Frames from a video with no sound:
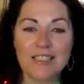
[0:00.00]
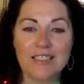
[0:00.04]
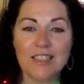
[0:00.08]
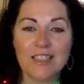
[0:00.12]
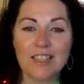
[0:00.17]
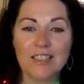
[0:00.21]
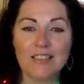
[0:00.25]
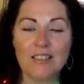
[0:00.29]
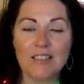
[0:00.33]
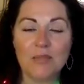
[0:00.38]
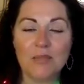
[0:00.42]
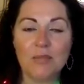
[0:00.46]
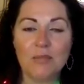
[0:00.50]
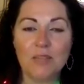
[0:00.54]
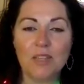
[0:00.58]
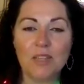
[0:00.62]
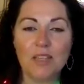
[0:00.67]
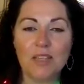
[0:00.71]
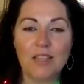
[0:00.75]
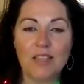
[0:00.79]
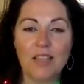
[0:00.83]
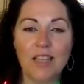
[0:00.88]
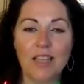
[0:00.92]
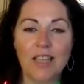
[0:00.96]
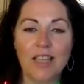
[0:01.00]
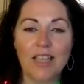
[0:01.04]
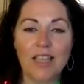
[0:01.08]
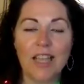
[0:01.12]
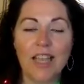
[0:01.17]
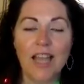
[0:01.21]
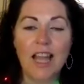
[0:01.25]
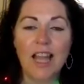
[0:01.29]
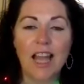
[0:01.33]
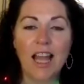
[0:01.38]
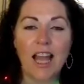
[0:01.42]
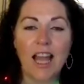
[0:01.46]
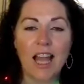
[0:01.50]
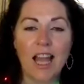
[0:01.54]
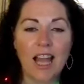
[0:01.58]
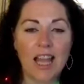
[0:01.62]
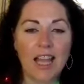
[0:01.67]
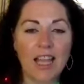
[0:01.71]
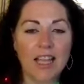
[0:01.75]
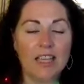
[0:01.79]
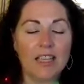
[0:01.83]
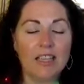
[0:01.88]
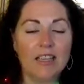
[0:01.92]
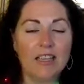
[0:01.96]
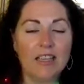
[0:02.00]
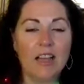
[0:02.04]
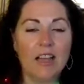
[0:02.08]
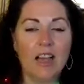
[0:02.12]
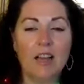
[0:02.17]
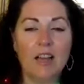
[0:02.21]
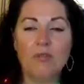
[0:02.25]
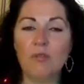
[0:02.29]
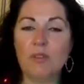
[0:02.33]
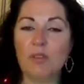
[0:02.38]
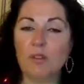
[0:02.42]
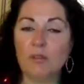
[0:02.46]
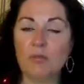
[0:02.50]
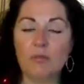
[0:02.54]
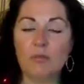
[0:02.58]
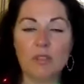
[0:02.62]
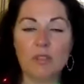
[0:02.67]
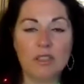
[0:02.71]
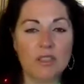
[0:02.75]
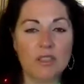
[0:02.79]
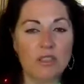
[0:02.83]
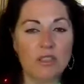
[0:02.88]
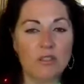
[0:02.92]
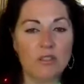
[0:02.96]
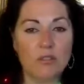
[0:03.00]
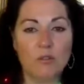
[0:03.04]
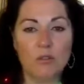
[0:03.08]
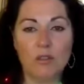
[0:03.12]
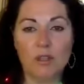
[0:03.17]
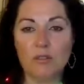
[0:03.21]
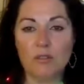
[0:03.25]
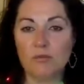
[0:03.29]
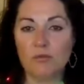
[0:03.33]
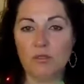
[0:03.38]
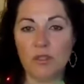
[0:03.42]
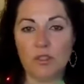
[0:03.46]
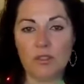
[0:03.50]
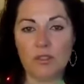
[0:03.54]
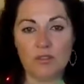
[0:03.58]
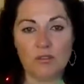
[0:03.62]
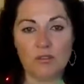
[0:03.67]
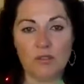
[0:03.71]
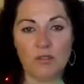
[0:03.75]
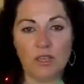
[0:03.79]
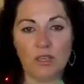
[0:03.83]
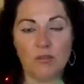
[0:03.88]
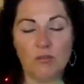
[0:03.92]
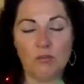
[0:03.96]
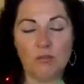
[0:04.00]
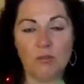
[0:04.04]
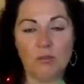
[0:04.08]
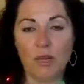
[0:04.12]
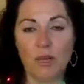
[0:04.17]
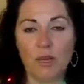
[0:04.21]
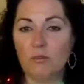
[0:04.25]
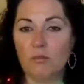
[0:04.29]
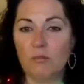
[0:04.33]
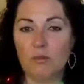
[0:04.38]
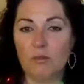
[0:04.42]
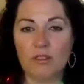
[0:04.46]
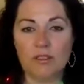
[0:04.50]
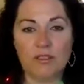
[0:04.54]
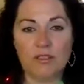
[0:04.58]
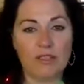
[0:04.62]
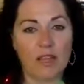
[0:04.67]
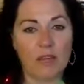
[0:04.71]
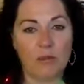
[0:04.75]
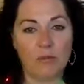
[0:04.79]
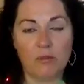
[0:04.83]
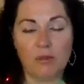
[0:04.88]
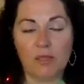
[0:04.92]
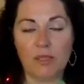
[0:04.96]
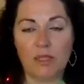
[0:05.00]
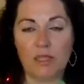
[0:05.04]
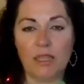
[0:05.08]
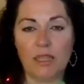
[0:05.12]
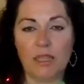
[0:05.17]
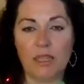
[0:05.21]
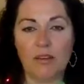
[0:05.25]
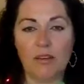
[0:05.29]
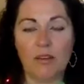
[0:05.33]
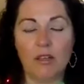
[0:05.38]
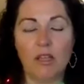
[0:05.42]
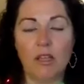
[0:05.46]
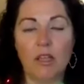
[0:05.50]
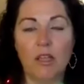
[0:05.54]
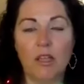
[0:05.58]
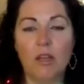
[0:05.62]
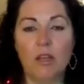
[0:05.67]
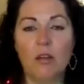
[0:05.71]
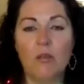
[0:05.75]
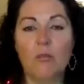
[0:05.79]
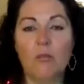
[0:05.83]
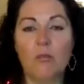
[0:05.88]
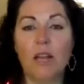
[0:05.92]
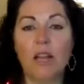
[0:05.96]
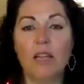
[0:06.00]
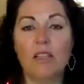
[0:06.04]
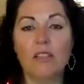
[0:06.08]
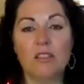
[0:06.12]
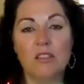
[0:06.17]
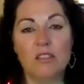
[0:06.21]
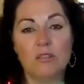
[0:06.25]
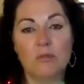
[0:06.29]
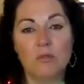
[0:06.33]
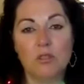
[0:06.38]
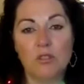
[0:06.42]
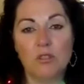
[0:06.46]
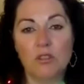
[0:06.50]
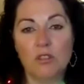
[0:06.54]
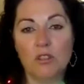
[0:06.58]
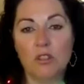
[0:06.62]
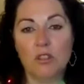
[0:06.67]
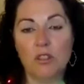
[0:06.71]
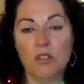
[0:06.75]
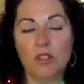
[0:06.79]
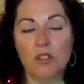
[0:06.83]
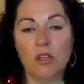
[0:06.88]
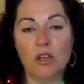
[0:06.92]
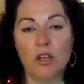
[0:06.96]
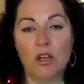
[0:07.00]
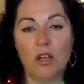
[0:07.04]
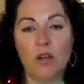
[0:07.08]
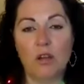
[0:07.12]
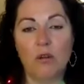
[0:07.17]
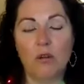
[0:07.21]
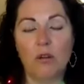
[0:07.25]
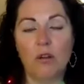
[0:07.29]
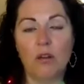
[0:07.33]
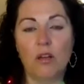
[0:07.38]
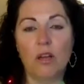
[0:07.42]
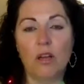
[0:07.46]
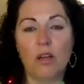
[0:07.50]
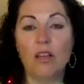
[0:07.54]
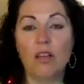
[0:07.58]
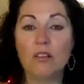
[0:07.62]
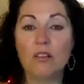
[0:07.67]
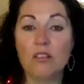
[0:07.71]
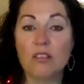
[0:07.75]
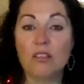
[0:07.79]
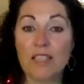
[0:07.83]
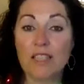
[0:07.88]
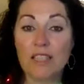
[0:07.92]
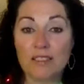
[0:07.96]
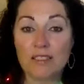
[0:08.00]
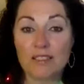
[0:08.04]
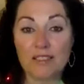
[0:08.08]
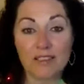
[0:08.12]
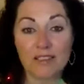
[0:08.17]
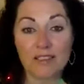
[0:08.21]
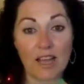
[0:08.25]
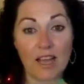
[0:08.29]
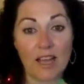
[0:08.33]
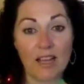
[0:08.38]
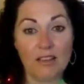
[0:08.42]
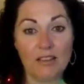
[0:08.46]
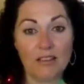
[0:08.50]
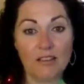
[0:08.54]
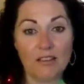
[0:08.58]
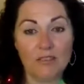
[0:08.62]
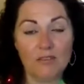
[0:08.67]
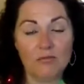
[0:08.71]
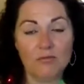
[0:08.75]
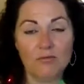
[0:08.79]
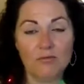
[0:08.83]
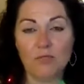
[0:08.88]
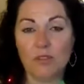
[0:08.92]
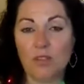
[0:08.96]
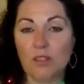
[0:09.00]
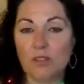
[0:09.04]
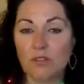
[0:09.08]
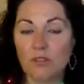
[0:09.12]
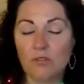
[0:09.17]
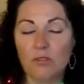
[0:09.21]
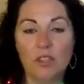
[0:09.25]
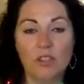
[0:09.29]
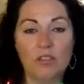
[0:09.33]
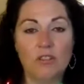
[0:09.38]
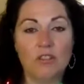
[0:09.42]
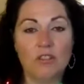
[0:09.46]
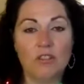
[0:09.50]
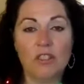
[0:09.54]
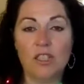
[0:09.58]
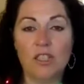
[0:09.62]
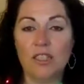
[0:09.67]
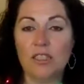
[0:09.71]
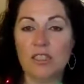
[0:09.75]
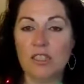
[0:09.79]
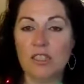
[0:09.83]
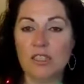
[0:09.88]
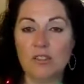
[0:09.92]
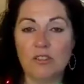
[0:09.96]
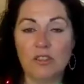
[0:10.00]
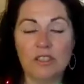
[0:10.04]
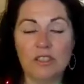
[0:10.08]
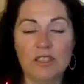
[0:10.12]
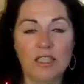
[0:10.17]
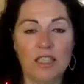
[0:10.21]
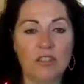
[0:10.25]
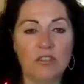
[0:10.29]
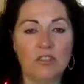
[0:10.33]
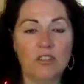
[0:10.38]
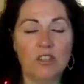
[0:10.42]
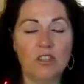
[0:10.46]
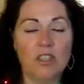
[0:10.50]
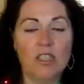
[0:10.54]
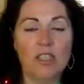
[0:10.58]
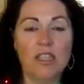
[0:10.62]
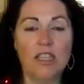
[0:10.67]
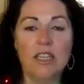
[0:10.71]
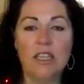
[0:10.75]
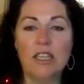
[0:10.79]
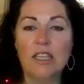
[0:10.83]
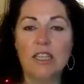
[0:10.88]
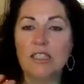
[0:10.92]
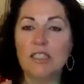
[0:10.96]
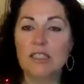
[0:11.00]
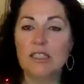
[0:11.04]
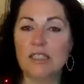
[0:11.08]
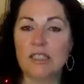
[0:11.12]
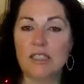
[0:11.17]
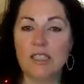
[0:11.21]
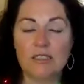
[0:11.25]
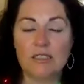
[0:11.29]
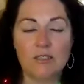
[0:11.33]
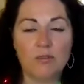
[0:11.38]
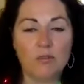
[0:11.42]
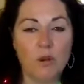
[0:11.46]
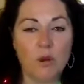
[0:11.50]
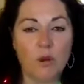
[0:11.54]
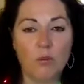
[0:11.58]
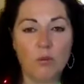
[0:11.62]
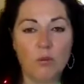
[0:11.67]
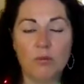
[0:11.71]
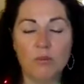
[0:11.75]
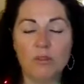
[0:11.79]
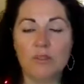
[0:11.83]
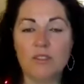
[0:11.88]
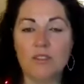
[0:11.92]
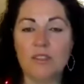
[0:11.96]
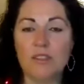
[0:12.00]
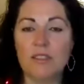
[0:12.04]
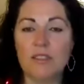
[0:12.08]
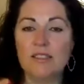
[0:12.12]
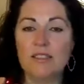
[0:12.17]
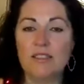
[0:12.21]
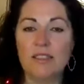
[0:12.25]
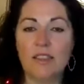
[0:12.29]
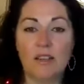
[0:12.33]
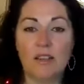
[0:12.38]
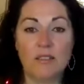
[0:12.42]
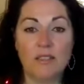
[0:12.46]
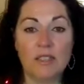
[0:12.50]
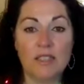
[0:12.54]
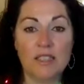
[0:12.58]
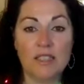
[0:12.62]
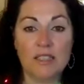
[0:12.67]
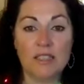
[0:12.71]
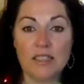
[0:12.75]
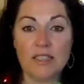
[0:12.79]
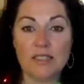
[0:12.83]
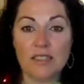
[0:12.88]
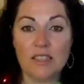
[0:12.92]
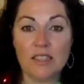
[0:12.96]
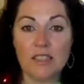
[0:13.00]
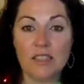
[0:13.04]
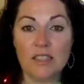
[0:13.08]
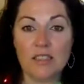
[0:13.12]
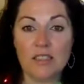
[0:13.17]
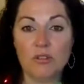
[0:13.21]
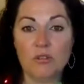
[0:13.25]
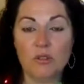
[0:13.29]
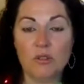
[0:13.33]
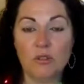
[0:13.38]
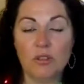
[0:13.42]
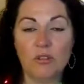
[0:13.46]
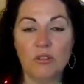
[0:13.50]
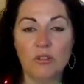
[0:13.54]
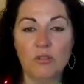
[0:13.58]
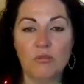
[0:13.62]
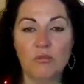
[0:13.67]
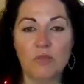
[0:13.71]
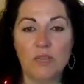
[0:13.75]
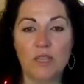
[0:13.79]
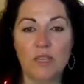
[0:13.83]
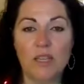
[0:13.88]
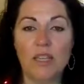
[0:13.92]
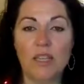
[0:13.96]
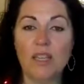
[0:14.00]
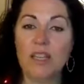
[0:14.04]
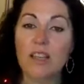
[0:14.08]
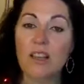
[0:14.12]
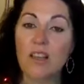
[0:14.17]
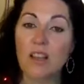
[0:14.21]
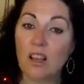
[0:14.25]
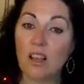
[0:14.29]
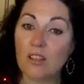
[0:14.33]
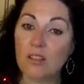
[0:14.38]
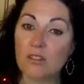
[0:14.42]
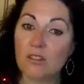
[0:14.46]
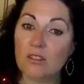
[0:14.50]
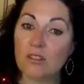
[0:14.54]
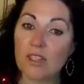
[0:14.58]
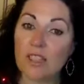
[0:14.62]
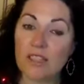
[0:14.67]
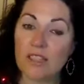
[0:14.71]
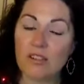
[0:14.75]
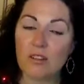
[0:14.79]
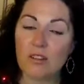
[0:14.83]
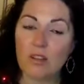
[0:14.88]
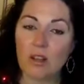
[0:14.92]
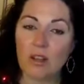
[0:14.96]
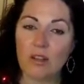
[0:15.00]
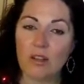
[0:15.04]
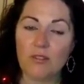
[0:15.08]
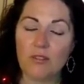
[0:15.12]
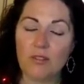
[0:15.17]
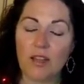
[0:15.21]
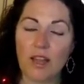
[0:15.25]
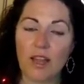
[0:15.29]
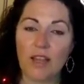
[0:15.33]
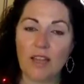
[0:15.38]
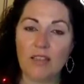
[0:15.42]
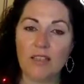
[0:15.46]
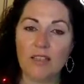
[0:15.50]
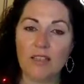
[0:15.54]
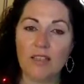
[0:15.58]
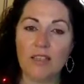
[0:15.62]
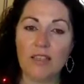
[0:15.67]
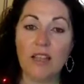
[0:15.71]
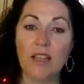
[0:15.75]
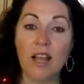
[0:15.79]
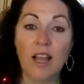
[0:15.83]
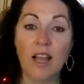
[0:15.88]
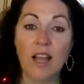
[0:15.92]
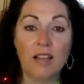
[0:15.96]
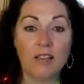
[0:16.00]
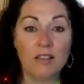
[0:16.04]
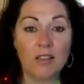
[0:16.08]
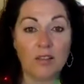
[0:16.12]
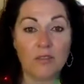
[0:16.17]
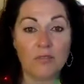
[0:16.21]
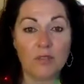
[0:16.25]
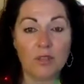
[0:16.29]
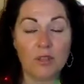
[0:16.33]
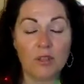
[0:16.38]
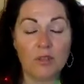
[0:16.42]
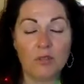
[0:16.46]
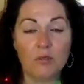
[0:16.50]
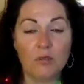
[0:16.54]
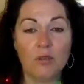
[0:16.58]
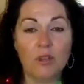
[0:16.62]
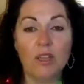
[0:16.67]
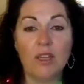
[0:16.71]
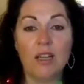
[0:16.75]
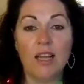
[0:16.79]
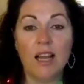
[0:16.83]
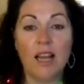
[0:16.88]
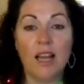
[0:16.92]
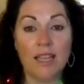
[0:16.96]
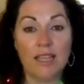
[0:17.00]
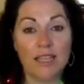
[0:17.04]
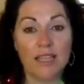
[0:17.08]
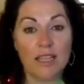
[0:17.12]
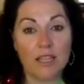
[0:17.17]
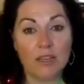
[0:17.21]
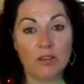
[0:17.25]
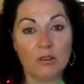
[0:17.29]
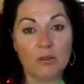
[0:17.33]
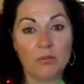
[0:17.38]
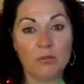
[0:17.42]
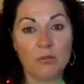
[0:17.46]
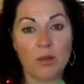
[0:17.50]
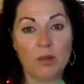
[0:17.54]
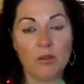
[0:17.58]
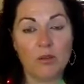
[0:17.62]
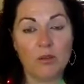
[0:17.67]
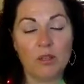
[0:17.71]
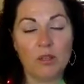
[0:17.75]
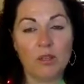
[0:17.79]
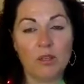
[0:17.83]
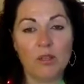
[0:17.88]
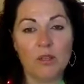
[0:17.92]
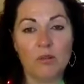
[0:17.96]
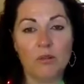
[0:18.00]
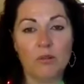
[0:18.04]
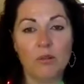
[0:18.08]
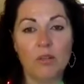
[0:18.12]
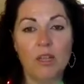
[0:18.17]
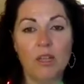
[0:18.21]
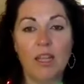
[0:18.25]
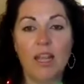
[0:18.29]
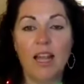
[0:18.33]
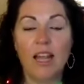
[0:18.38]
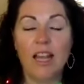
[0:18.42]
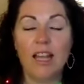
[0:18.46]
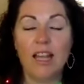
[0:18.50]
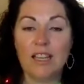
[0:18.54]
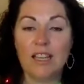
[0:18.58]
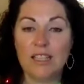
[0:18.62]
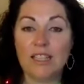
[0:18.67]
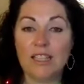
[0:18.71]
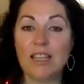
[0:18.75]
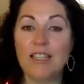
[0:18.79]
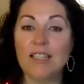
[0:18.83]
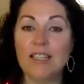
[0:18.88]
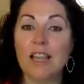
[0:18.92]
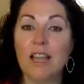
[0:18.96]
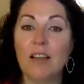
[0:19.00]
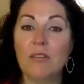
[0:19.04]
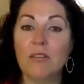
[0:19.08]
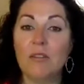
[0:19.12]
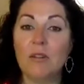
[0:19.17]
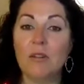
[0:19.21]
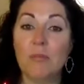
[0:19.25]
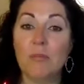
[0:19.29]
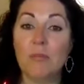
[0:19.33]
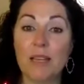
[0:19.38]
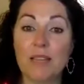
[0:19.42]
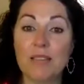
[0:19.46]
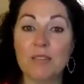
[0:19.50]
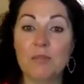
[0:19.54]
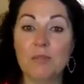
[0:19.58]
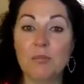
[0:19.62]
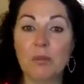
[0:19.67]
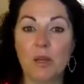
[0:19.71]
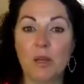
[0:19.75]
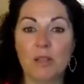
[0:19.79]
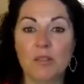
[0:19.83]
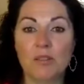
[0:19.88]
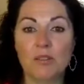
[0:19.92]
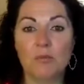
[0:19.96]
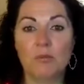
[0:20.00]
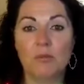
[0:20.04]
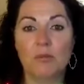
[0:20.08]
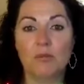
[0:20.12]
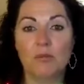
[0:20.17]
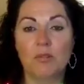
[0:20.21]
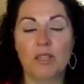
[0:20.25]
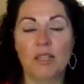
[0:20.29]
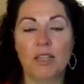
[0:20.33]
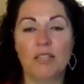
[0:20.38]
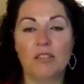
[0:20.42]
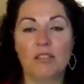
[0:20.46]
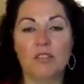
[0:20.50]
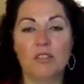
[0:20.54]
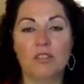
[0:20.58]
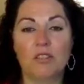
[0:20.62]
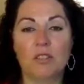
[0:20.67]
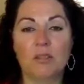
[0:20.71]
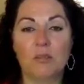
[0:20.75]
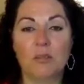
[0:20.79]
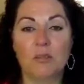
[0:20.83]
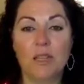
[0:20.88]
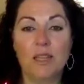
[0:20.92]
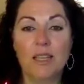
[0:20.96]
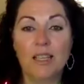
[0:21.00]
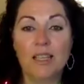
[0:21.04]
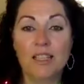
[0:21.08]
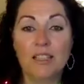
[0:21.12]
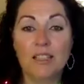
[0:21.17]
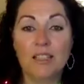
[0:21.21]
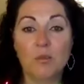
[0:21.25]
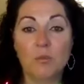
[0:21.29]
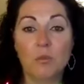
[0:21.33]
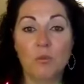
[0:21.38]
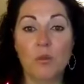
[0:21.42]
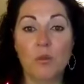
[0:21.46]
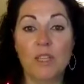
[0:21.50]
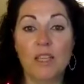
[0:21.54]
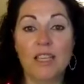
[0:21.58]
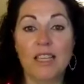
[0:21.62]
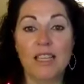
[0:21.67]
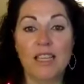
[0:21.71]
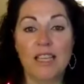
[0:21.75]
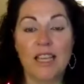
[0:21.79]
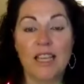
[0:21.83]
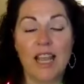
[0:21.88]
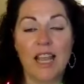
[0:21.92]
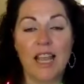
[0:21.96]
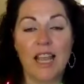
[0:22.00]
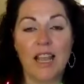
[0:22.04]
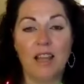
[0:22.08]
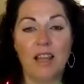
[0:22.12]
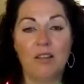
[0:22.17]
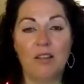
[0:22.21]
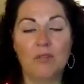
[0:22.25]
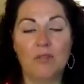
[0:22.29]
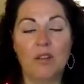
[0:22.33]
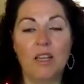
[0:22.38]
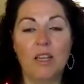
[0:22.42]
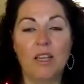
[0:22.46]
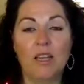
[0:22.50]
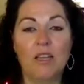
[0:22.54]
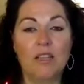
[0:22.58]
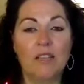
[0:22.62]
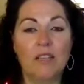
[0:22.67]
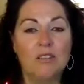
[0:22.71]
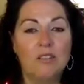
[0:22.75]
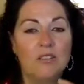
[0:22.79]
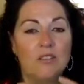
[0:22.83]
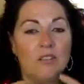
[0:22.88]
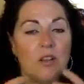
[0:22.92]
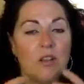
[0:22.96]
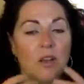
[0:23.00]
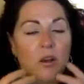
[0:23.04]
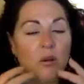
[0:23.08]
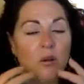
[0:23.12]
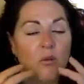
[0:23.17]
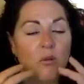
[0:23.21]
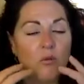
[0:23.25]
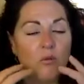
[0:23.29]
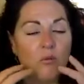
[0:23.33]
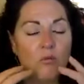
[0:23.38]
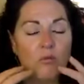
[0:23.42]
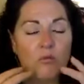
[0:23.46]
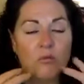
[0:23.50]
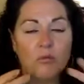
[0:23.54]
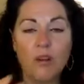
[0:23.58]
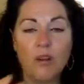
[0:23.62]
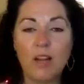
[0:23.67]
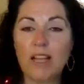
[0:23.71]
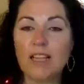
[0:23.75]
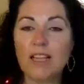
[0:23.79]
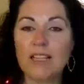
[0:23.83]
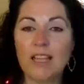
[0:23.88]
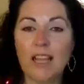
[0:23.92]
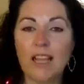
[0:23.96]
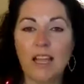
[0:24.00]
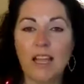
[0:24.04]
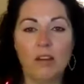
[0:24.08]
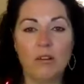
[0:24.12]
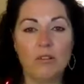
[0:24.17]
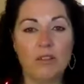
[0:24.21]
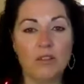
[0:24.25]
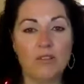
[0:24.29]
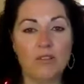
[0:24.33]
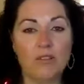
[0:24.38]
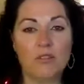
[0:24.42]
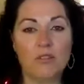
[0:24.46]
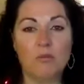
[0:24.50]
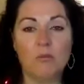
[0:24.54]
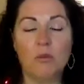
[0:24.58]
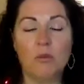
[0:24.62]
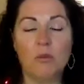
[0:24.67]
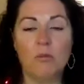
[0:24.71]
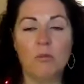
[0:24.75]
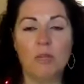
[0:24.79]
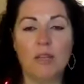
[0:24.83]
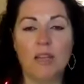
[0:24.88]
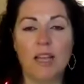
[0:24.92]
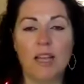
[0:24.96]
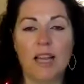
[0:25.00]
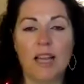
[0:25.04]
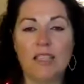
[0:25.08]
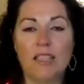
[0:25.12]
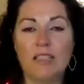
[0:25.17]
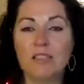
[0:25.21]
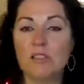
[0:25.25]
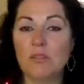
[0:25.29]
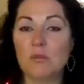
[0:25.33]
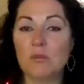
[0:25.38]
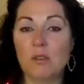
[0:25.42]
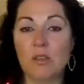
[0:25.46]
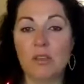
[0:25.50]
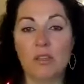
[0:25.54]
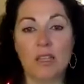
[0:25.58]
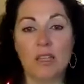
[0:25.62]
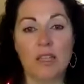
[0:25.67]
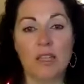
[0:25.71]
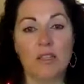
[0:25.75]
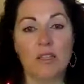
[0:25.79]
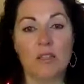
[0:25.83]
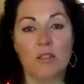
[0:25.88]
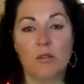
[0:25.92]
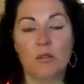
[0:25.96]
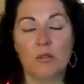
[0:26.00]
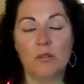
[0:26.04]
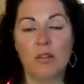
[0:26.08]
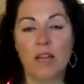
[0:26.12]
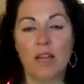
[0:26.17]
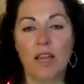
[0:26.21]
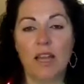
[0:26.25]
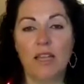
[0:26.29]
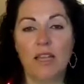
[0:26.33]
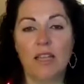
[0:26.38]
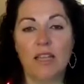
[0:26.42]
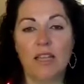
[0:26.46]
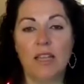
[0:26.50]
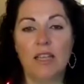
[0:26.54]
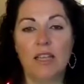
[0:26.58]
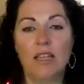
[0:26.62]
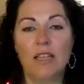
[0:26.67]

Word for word: say something like, hey, I feel really annoyed and frustrated by what's happening here. But I just want you to know, underneath that frustration and irritation, the sense of hopelessness and everything that's getting triggered in me, underneath all of that, I love you, I care about you, and I'd like to have the best possible relationship that we can have. So right now in this moment, I just want to let you know that